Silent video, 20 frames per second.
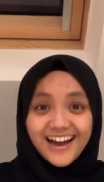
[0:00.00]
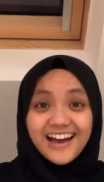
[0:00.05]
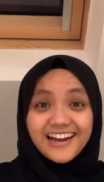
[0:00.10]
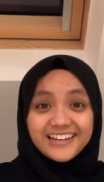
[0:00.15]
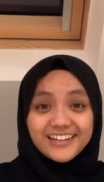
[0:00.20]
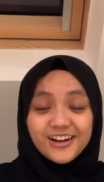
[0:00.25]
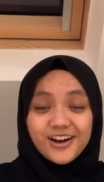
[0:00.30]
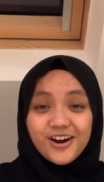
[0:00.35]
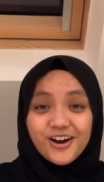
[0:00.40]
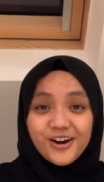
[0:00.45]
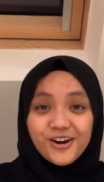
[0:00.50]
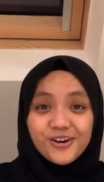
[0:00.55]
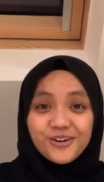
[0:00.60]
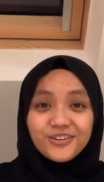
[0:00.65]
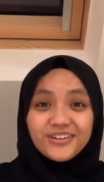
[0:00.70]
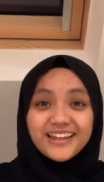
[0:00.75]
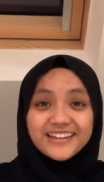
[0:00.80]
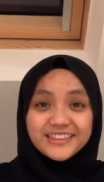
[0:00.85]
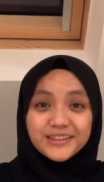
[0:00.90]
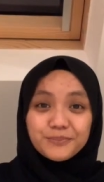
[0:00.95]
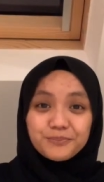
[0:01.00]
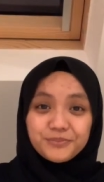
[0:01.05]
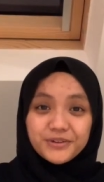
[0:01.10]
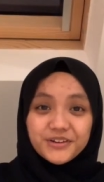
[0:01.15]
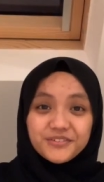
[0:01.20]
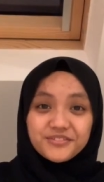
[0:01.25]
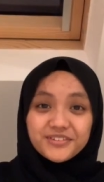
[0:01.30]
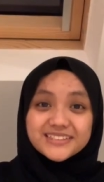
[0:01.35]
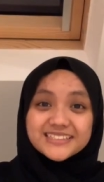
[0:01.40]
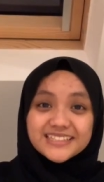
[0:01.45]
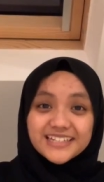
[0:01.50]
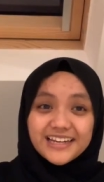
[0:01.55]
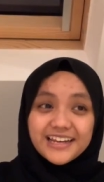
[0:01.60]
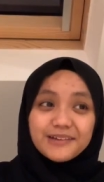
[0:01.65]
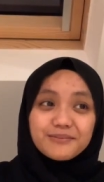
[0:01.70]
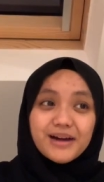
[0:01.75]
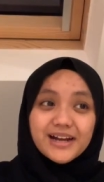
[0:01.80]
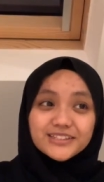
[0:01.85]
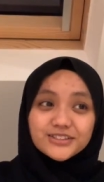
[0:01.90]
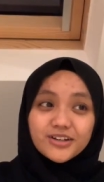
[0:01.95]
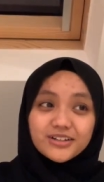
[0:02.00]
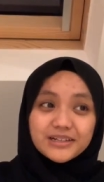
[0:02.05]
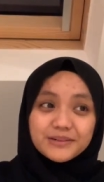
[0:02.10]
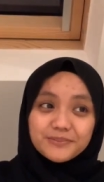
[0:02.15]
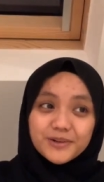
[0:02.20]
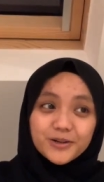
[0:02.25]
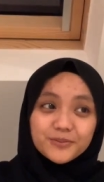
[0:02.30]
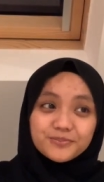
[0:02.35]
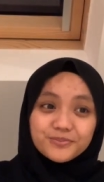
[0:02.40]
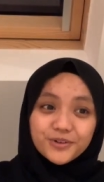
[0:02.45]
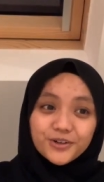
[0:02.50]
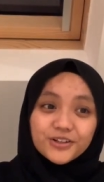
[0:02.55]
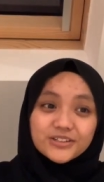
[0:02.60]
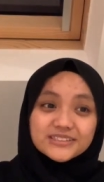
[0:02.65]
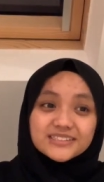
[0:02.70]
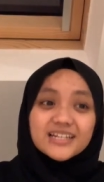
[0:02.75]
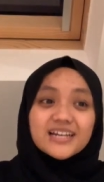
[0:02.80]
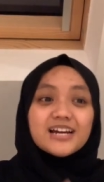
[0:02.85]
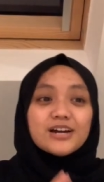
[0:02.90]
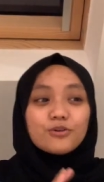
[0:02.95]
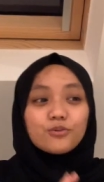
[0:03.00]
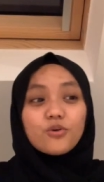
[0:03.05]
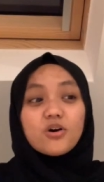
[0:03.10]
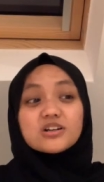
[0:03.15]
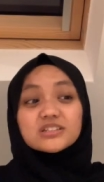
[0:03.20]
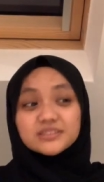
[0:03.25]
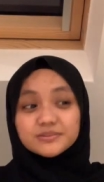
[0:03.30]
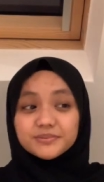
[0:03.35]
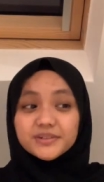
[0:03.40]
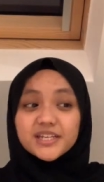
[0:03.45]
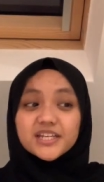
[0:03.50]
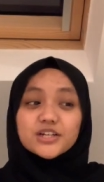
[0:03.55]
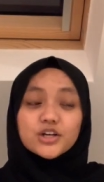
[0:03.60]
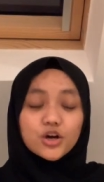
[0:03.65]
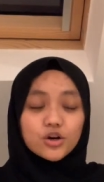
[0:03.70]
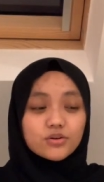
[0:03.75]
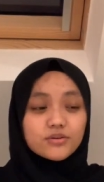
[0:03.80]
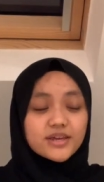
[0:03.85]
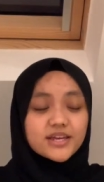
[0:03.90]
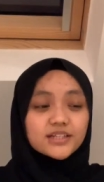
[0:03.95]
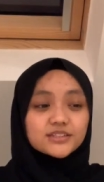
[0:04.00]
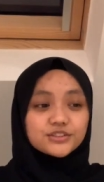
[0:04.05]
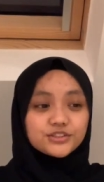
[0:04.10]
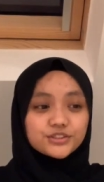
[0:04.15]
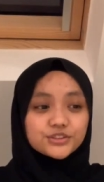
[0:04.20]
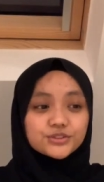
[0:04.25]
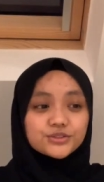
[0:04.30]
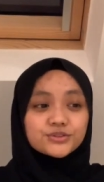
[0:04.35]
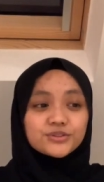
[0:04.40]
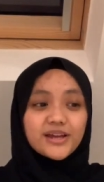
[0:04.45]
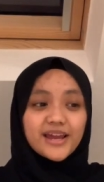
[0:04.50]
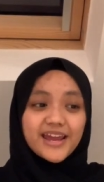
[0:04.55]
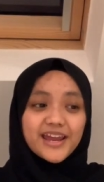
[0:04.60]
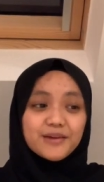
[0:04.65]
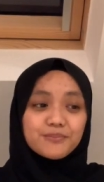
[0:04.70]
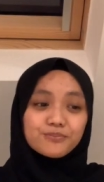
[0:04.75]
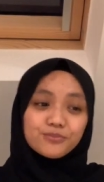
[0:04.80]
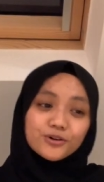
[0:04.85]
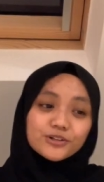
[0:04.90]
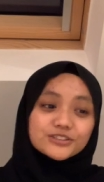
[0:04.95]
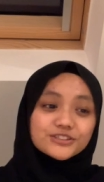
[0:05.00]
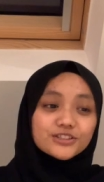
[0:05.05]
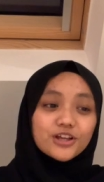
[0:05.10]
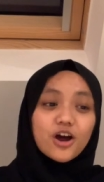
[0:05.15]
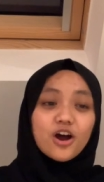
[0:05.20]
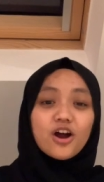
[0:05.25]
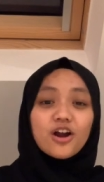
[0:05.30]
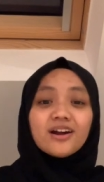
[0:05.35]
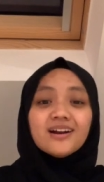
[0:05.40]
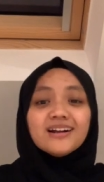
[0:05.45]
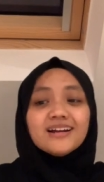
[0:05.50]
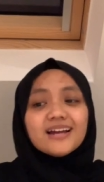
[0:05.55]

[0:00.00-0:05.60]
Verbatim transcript: i know like the previous clip i talked about books was me going to a bookstore